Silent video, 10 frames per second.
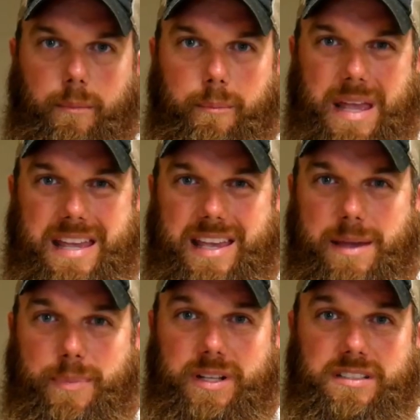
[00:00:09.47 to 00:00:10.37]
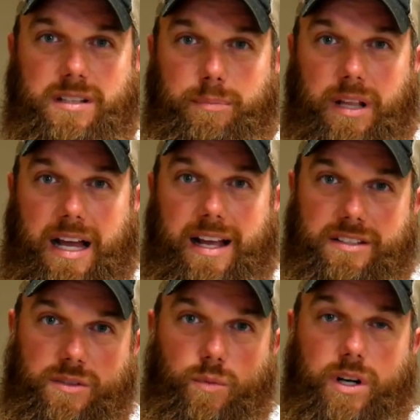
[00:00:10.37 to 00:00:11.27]
Beekeeping
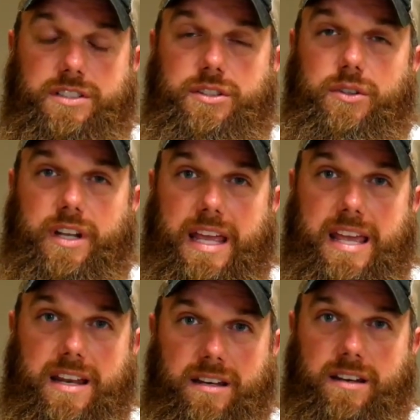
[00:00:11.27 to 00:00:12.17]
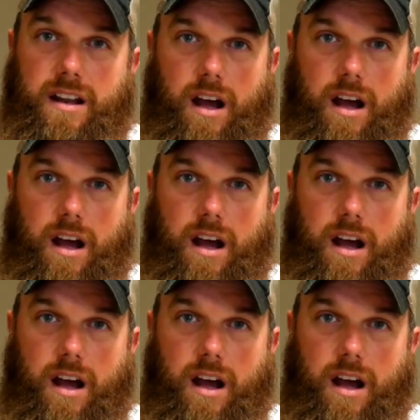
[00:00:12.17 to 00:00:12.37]
supplies and what you'll need,